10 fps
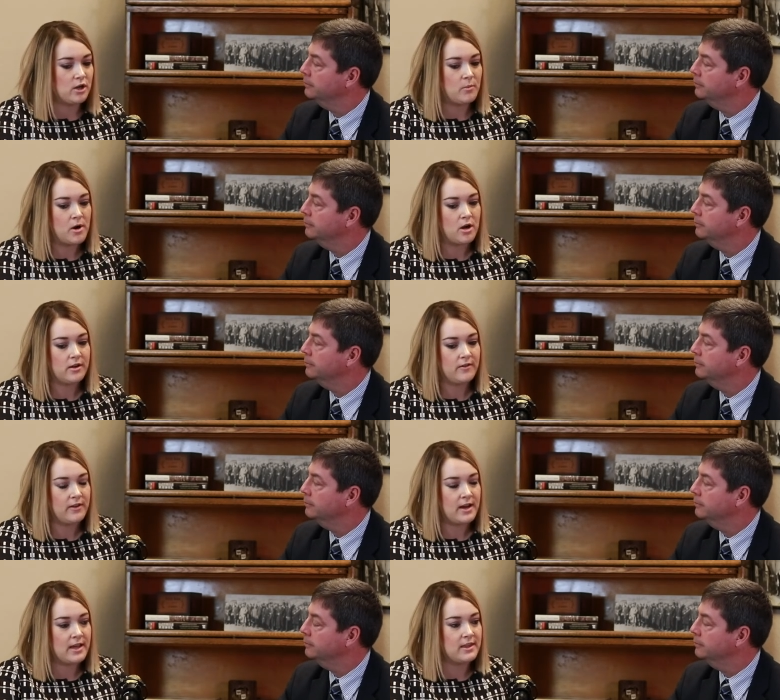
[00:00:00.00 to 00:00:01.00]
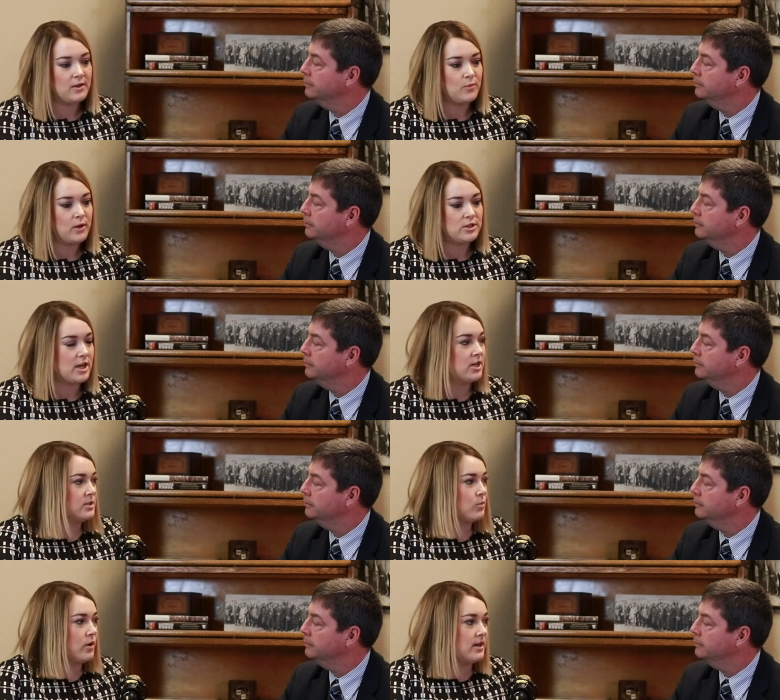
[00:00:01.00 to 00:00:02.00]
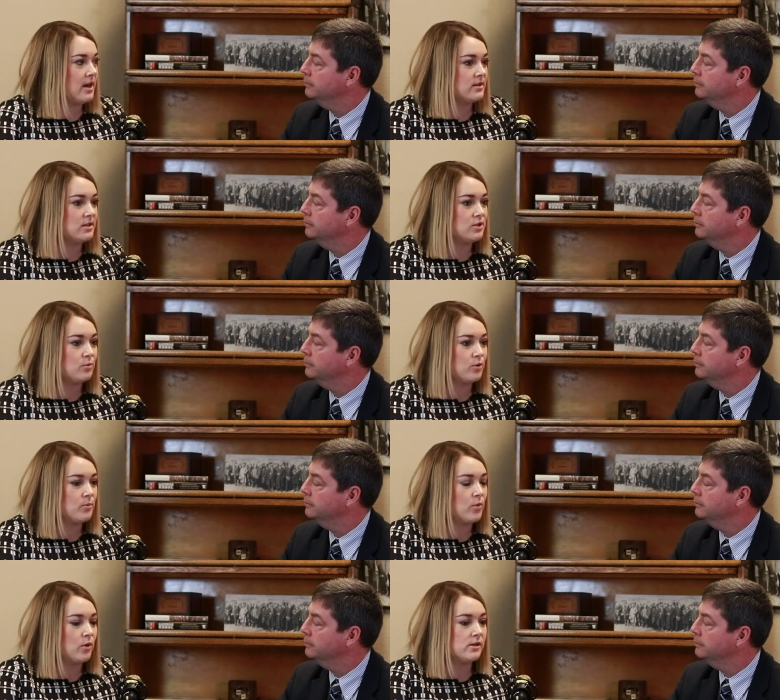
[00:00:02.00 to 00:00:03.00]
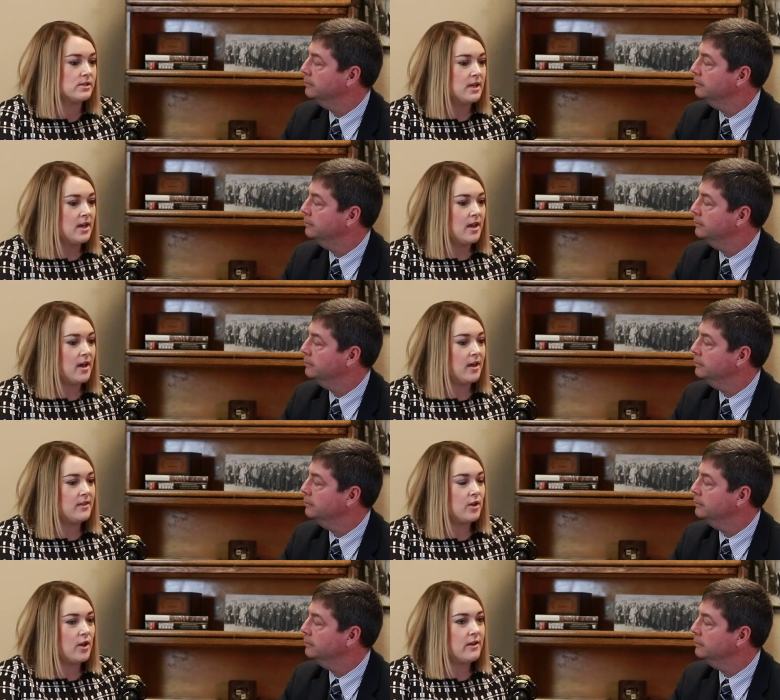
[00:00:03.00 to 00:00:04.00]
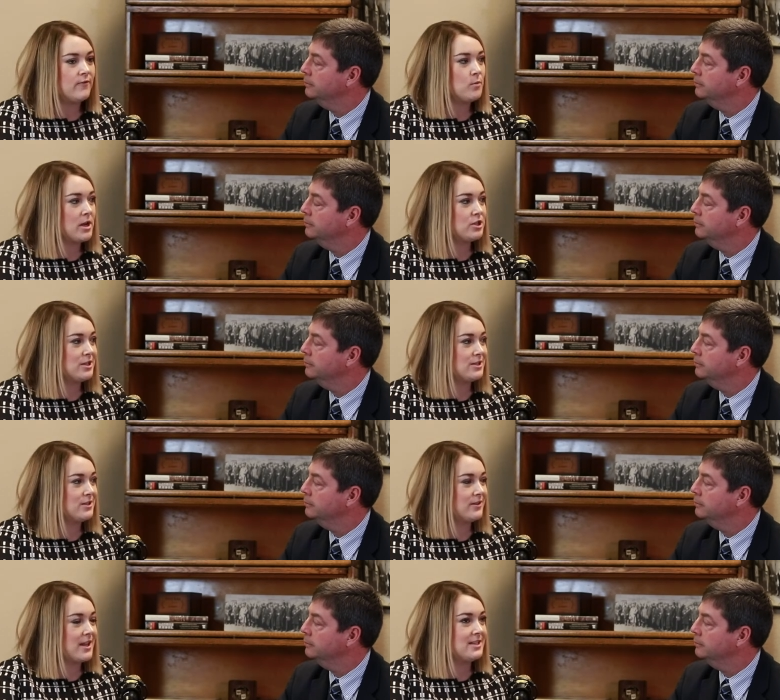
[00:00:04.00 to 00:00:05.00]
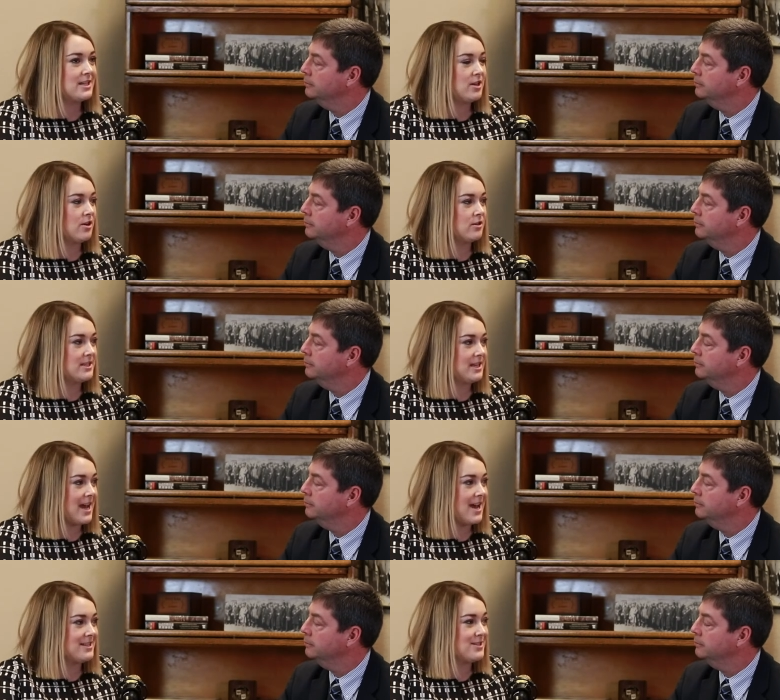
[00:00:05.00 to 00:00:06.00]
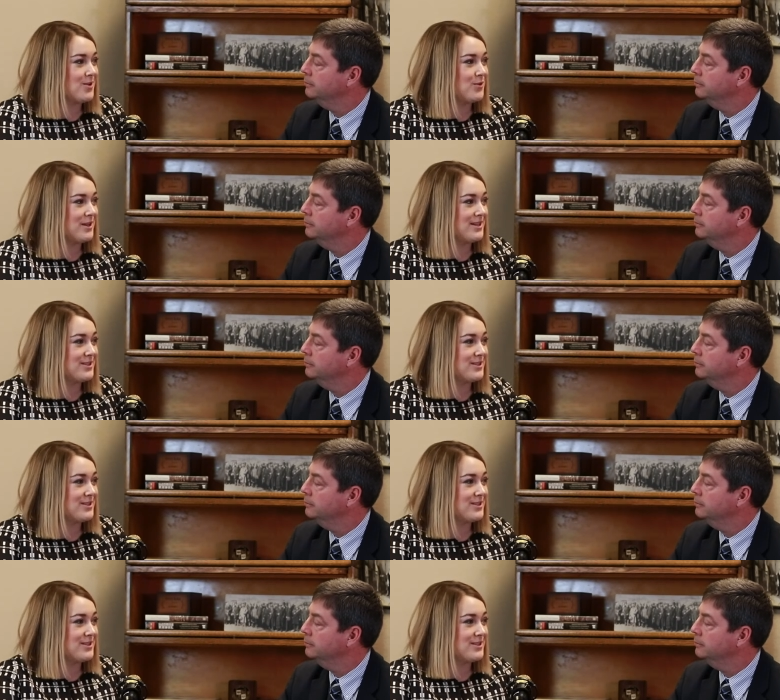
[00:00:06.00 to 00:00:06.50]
Speaker 1: are a part of. And I think what Jay just pointed out is super important. Uh, the information is that DNRC has is only